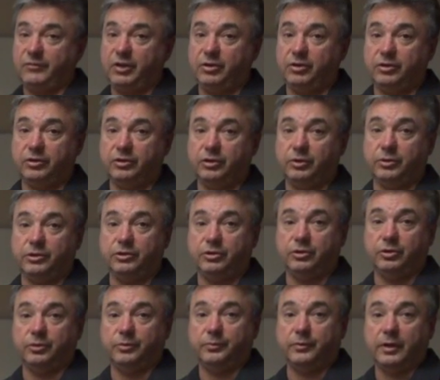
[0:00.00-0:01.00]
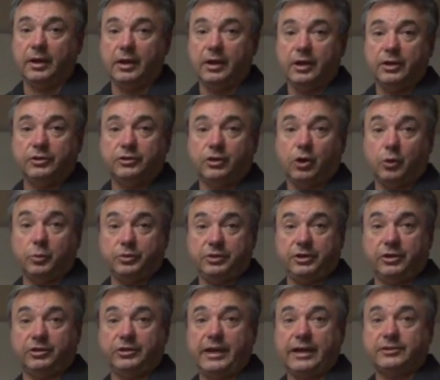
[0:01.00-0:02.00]
you can do it too. So
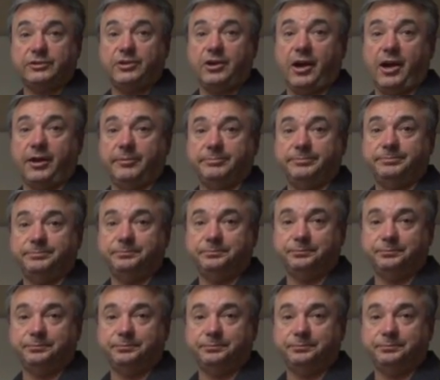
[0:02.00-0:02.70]
till next time.